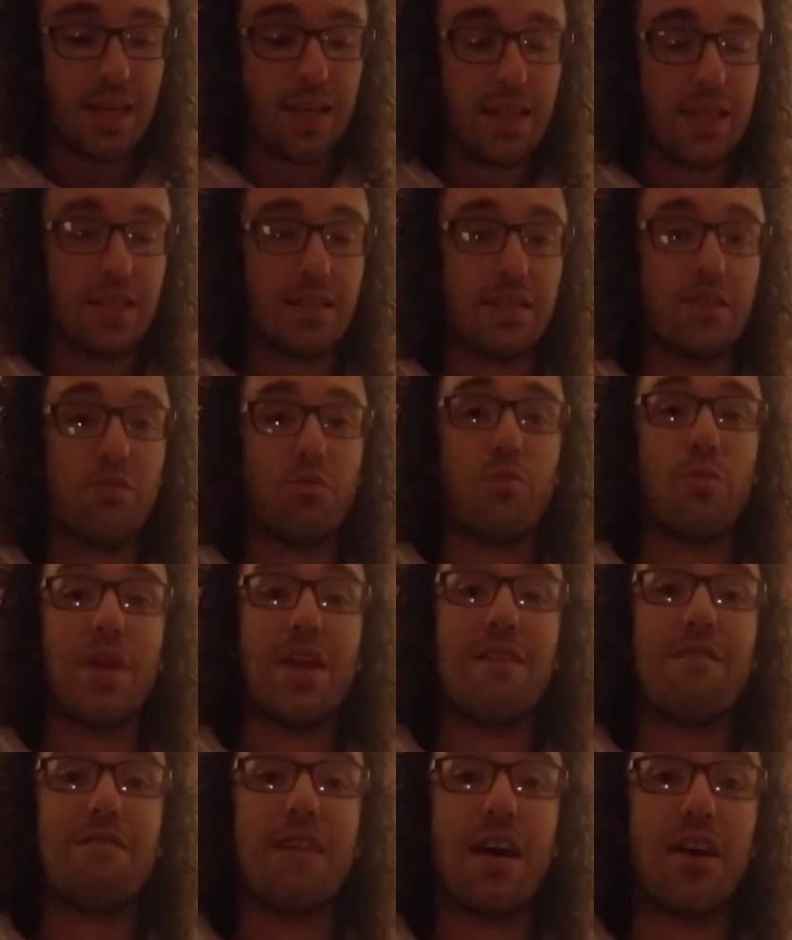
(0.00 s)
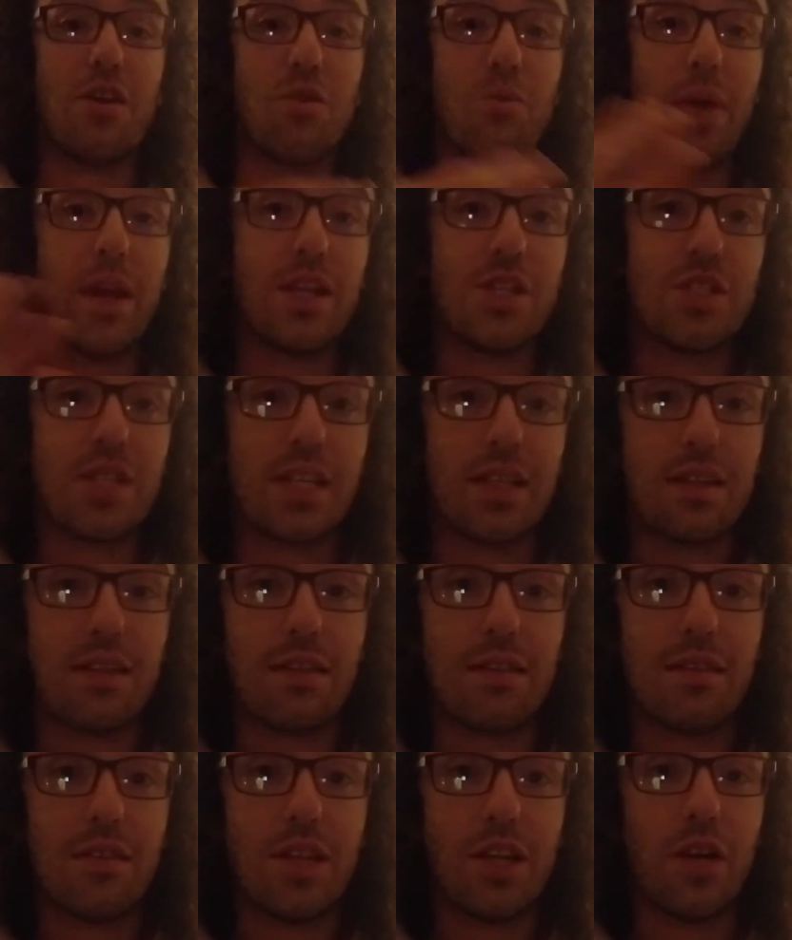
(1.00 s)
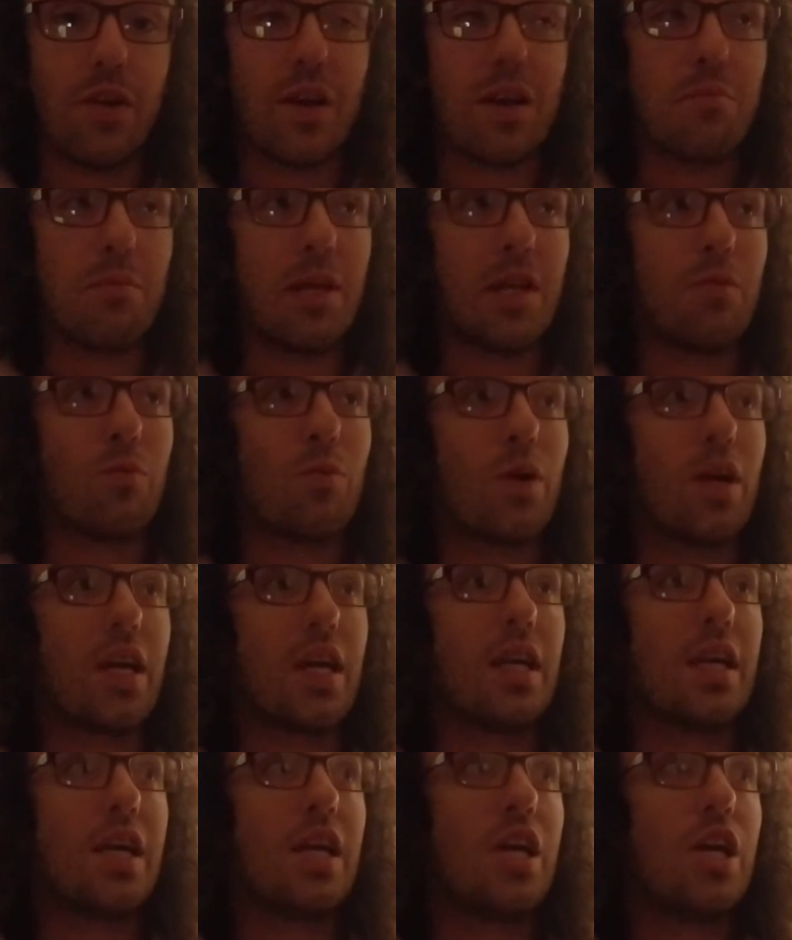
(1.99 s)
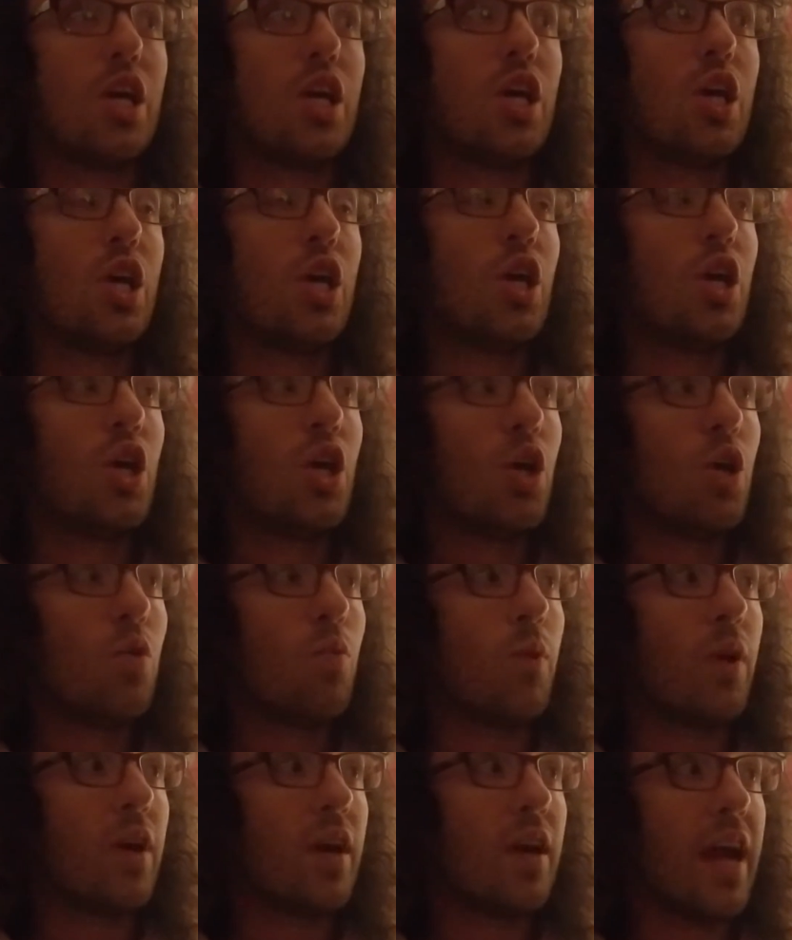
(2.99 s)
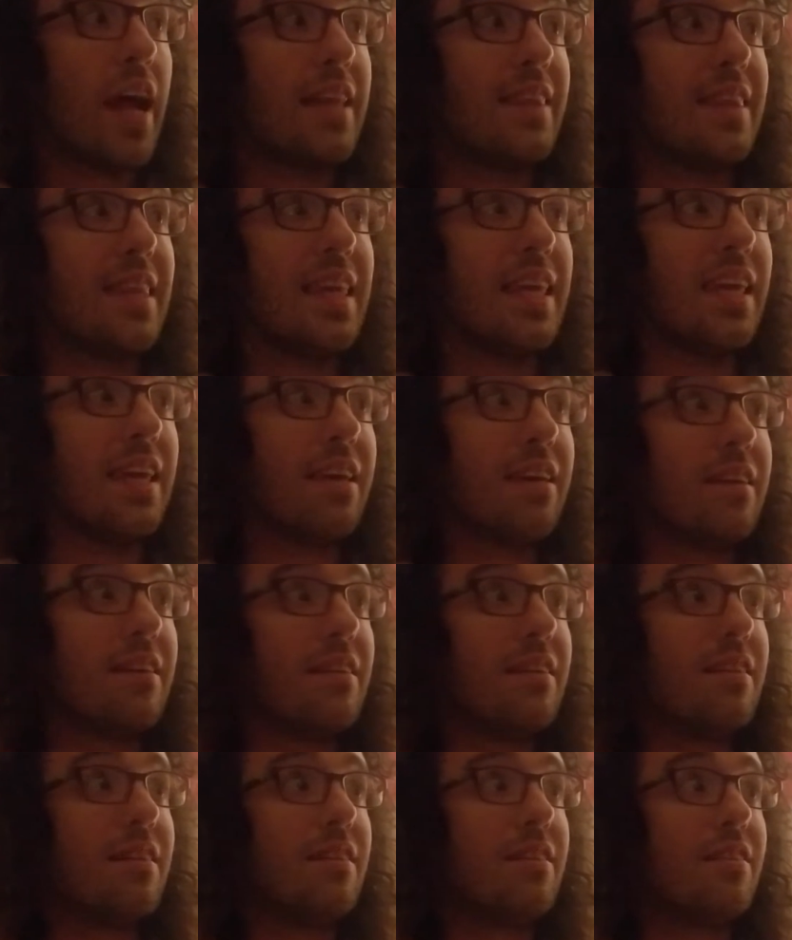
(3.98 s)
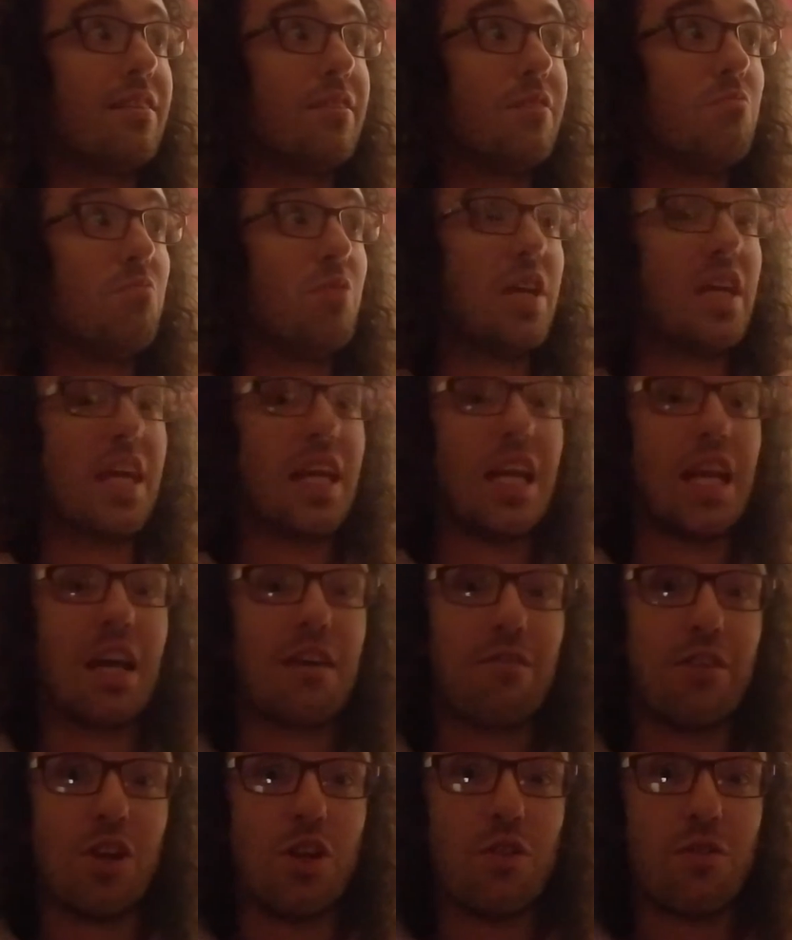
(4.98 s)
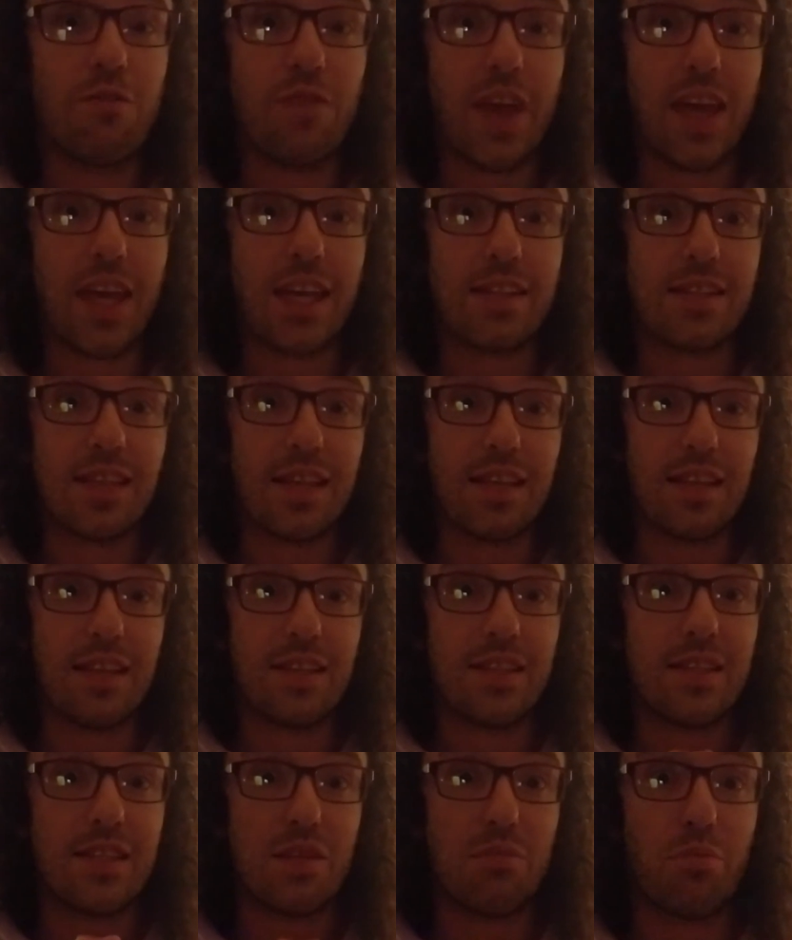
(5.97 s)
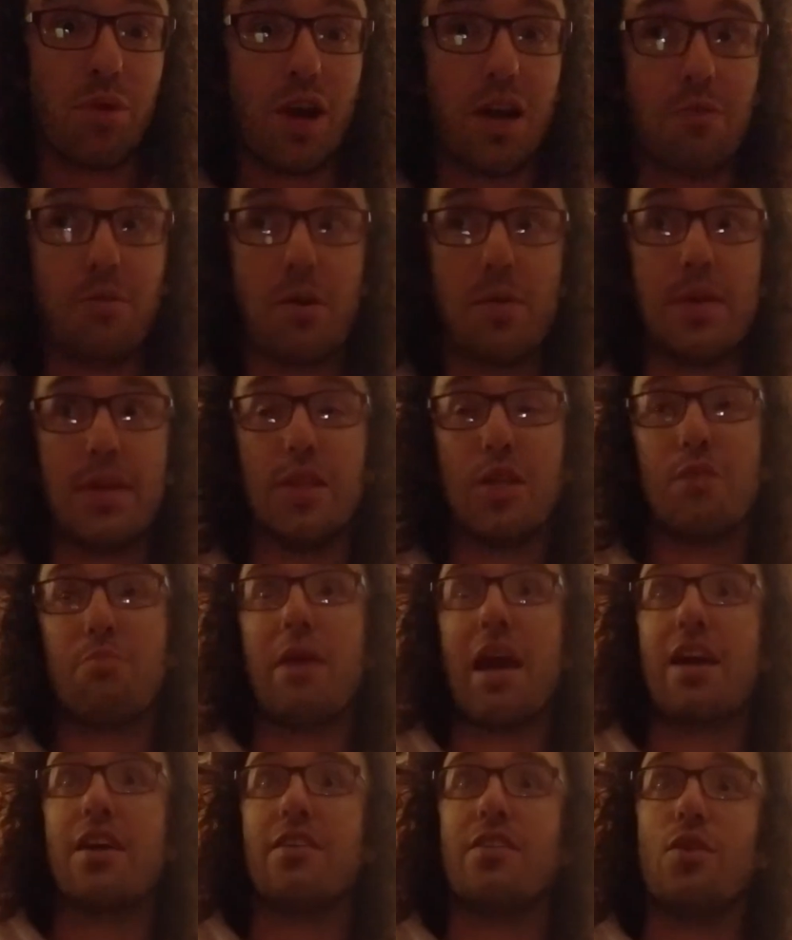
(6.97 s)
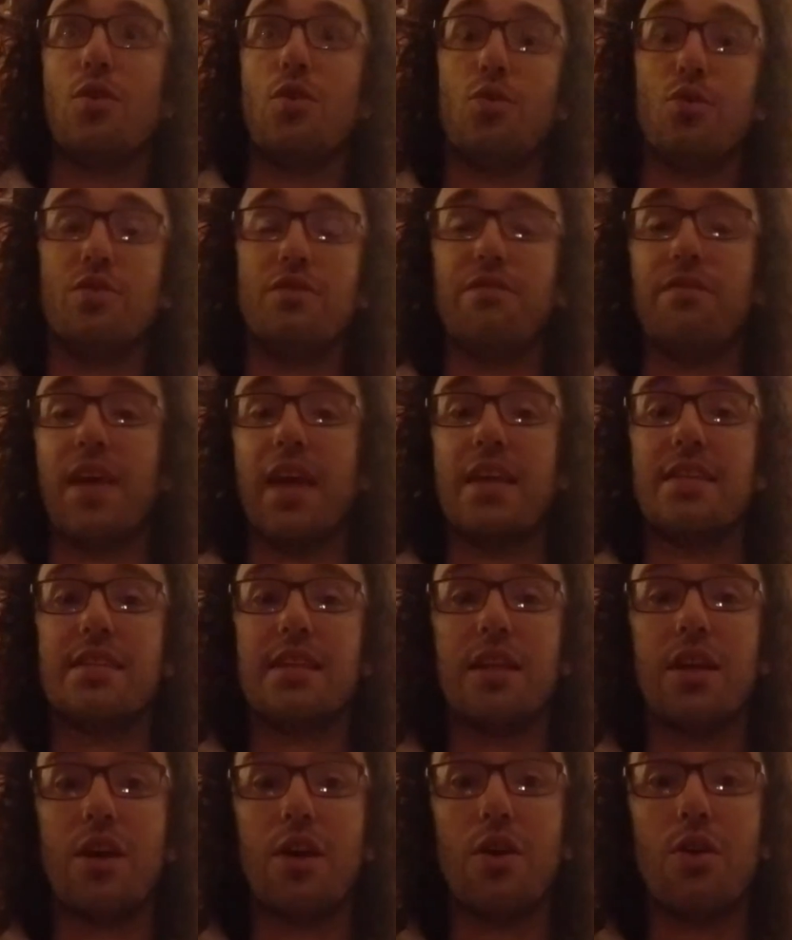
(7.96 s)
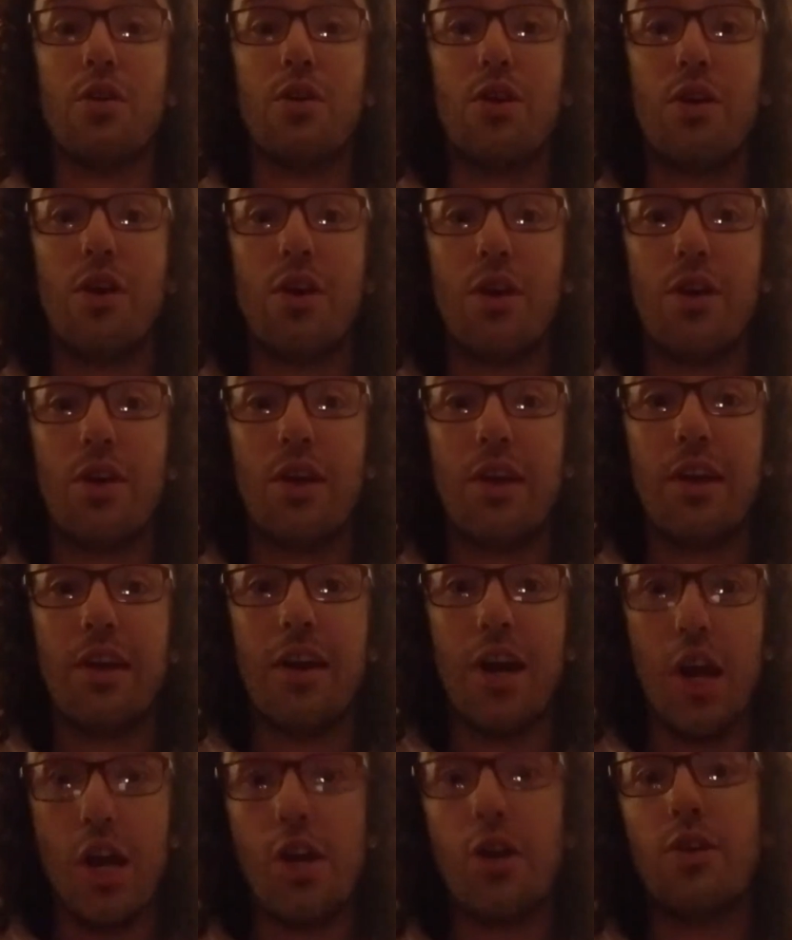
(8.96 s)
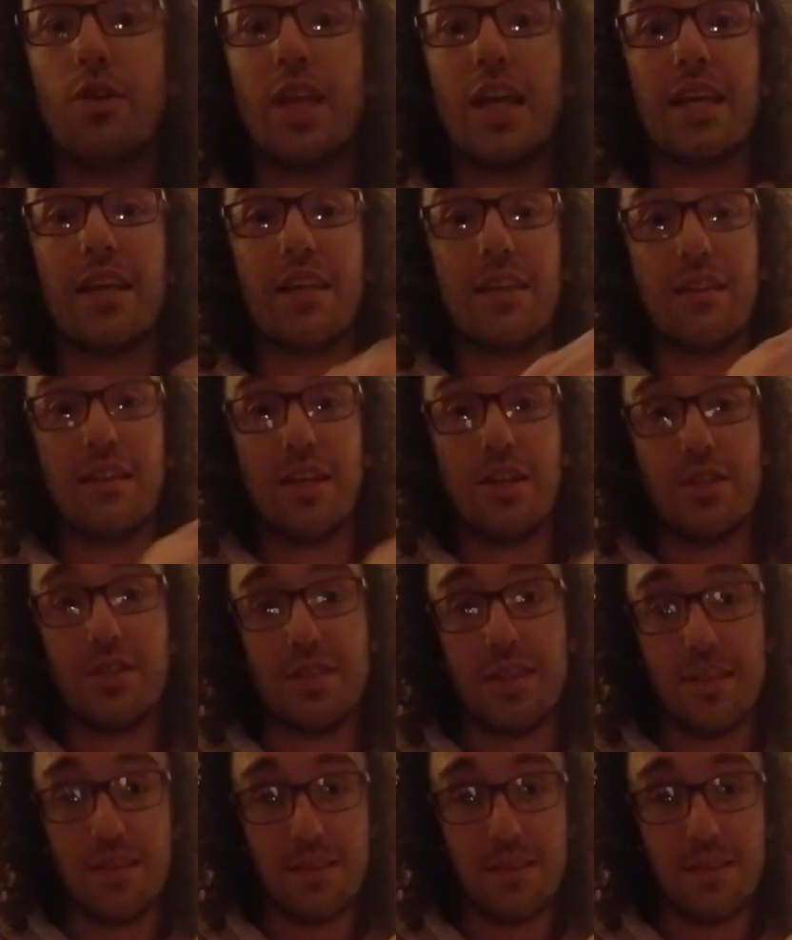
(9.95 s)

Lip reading: This is a reevaluation. You know what I mean? We're at the beginning of a new phase, and this is the part where we look back on the old phase and go, oh, like here's